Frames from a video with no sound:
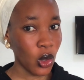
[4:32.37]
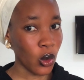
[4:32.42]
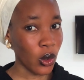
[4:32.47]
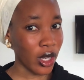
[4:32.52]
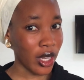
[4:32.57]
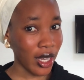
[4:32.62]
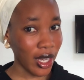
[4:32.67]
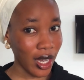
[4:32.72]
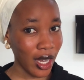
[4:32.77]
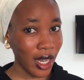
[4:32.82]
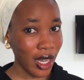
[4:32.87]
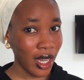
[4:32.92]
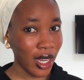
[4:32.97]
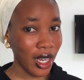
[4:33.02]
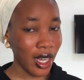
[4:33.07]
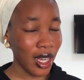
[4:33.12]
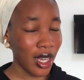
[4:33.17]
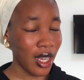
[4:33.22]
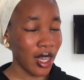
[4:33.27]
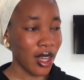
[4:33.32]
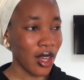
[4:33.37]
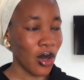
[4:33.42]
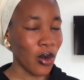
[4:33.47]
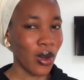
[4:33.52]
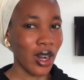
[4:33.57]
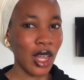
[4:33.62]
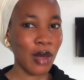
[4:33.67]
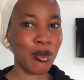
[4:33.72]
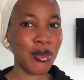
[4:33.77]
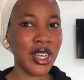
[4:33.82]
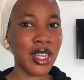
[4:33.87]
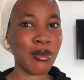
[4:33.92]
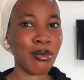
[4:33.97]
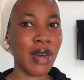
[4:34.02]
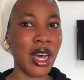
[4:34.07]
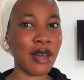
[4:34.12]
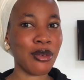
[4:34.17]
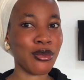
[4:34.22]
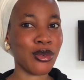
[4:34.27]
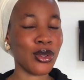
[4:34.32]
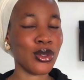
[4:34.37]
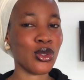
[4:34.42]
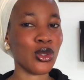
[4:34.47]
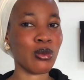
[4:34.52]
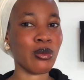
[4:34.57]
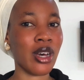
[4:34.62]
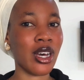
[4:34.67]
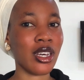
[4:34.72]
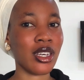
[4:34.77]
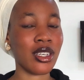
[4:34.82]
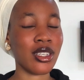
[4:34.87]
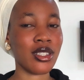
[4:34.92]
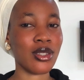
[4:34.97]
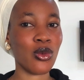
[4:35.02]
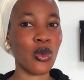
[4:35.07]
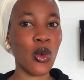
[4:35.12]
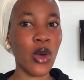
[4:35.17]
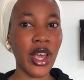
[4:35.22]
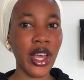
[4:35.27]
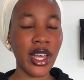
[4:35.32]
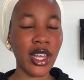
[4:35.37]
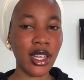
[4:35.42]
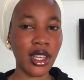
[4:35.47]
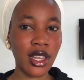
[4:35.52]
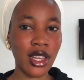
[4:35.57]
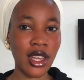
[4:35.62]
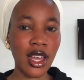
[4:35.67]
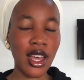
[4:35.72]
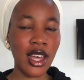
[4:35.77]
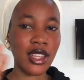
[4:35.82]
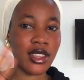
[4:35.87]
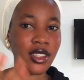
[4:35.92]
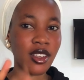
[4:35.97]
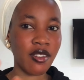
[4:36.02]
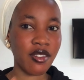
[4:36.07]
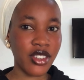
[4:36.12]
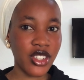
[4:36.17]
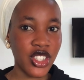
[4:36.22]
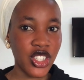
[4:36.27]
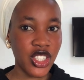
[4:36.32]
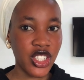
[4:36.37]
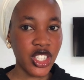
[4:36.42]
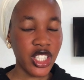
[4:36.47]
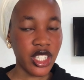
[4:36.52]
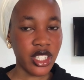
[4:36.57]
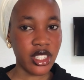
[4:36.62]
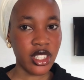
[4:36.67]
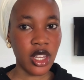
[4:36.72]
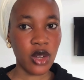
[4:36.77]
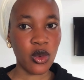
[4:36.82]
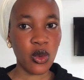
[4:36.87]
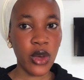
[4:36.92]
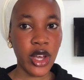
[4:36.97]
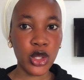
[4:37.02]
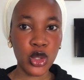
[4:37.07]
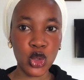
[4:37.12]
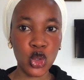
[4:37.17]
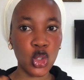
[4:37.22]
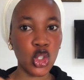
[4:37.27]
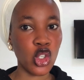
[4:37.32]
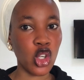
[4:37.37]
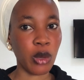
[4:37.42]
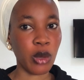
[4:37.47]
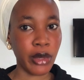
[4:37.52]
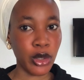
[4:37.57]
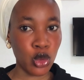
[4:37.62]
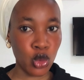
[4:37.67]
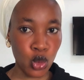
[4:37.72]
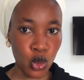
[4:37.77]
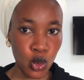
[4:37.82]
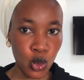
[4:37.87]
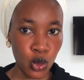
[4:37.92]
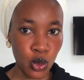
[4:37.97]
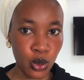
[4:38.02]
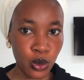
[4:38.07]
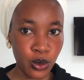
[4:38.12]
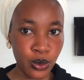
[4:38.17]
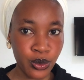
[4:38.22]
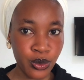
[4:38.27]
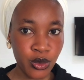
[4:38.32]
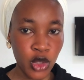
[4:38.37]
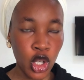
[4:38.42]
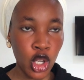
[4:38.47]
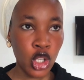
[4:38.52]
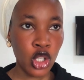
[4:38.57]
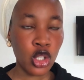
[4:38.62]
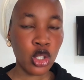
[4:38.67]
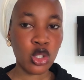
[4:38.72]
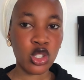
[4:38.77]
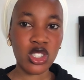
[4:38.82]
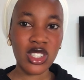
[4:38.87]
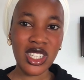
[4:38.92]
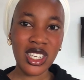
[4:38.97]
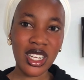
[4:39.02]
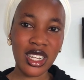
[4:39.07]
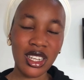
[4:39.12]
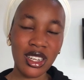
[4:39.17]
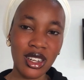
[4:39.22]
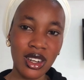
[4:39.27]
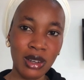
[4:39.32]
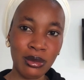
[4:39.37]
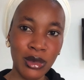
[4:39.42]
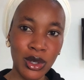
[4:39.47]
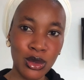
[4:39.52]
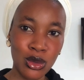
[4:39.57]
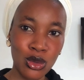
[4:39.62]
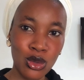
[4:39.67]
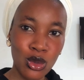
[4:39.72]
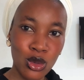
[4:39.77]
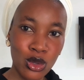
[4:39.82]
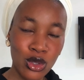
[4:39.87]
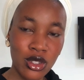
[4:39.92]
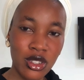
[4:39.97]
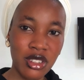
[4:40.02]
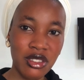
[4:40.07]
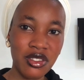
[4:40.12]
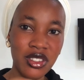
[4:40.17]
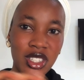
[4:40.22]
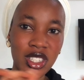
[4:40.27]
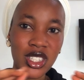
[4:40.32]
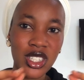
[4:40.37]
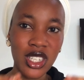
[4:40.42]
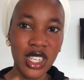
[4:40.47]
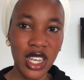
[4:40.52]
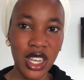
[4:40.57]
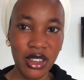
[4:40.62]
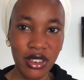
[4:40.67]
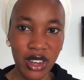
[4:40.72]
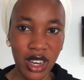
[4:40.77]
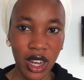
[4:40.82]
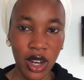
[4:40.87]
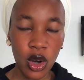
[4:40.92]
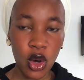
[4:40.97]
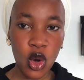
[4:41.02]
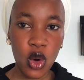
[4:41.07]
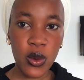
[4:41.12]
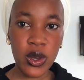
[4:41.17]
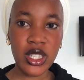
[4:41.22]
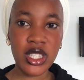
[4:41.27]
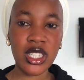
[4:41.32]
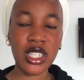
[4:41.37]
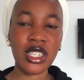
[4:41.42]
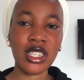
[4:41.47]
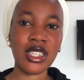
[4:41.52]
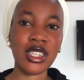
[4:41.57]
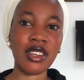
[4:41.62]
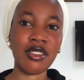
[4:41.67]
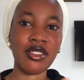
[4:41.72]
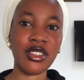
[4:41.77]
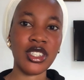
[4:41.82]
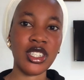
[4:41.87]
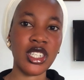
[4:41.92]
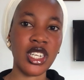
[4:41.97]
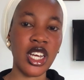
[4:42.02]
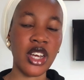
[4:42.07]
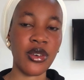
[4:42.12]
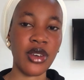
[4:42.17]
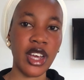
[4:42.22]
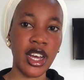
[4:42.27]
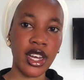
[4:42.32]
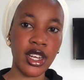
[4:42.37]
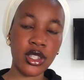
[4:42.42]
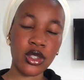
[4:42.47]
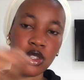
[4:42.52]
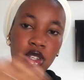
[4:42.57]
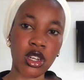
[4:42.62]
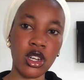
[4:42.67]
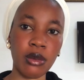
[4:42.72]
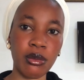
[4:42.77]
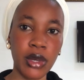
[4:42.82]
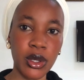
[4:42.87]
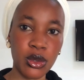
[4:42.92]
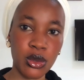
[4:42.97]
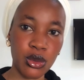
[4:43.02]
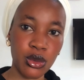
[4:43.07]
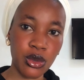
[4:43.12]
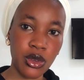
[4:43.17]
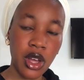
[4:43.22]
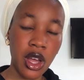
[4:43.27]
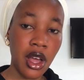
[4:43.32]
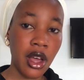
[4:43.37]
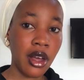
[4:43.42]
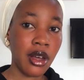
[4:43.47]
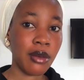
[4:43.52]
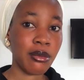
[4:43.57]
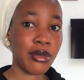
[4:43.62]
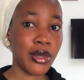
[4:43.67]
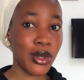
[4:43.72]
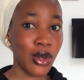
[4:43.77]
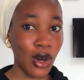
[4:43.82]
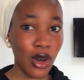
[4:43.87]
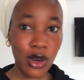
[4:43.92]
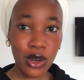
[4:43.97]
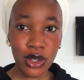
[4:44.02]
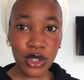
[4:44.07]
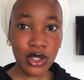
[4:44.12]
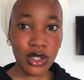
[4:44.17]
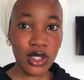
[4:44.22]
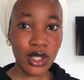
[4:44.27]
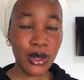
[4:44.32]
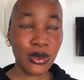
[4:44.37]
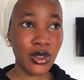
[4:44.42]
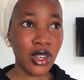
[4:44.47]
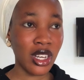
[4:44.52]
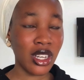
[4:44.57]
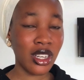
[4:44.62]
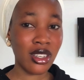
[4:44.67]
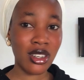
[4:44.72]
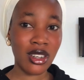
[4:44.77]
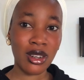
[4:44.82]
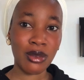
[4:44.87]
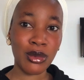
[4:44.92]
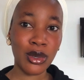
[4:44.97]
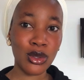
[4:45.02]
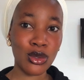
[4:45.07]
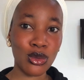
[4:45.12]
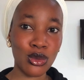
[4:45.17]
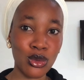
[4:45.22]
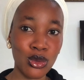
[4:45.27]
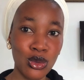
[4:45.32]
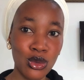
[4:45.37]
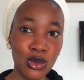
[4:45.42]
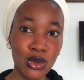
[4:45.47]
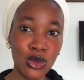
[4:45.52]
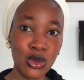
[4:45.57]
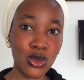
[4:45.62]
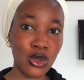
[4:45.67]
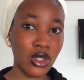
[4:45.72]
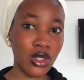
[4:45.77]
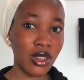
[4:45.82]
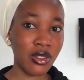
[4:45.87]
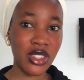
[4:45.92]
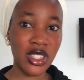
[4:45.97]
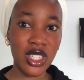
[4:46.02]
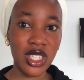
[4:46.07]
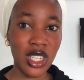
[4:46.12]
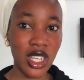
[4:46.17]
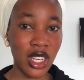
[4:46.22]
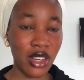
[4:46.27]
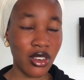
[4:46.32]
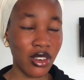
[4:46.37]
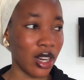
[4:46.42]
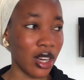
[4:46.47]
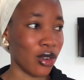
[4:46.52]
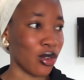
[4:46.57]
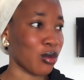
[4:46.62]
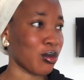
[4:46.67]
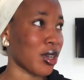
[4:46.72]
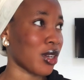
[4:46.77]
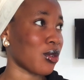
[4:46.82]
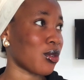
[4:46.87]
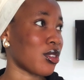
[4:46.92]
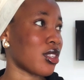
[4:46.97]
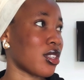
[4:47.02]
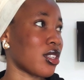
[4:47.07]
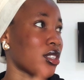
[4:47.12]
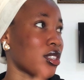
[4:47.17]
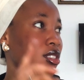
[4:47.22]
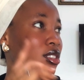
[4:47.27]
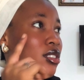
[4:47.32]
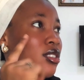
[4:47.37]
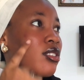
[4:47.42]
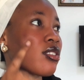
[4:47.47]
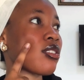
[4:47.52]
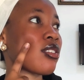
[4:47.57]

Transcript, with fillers: okay? What I mean by front to back is where the VG is and where you do your number two. You shouldn't clean the number two to the VG area. Always clean the VG area to the number two because if you're cleaning number two to the VG area, oh my goodness,